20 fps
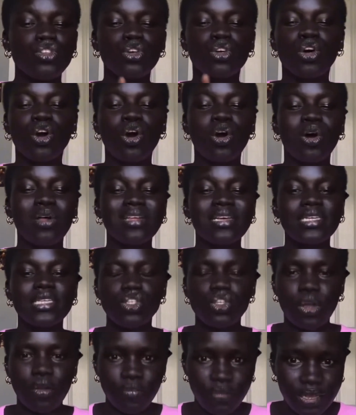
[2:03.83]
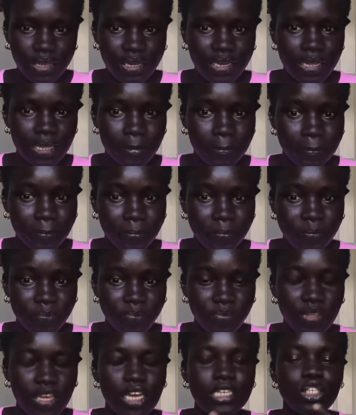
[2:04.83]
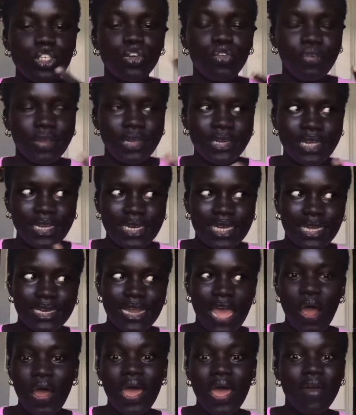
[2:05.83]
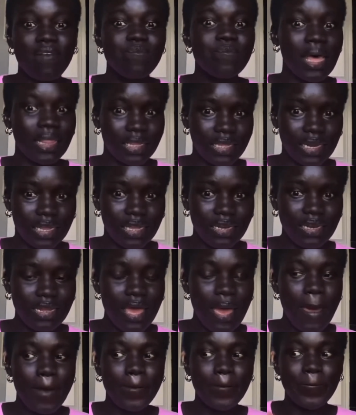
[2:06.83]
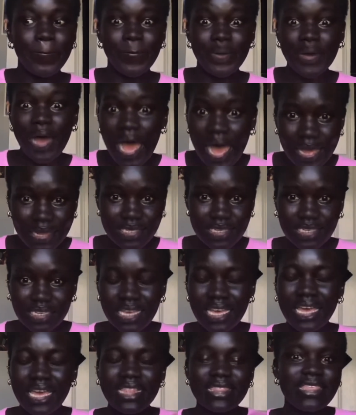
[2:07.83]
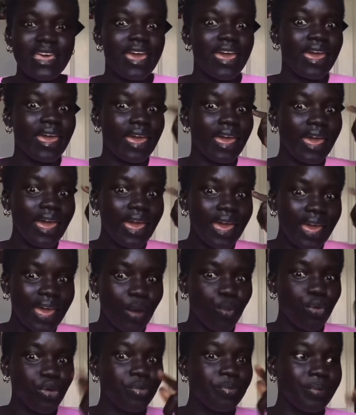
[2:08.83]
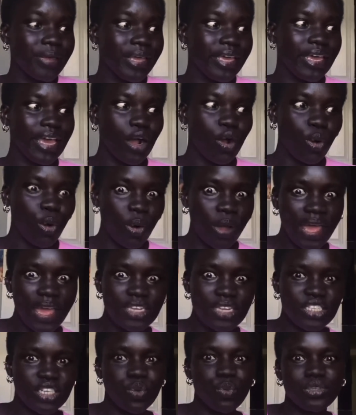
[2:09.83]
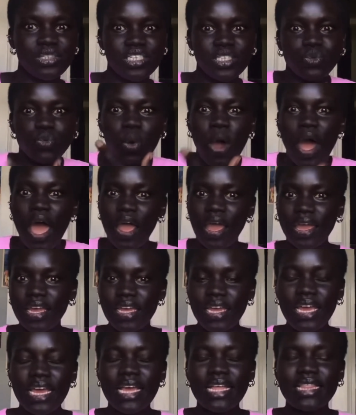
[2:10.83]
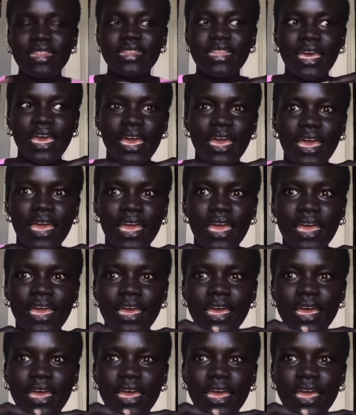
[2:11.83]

call Dravidian. Dravidian can now have melanin, but their hair would be a Caucasian, which is why their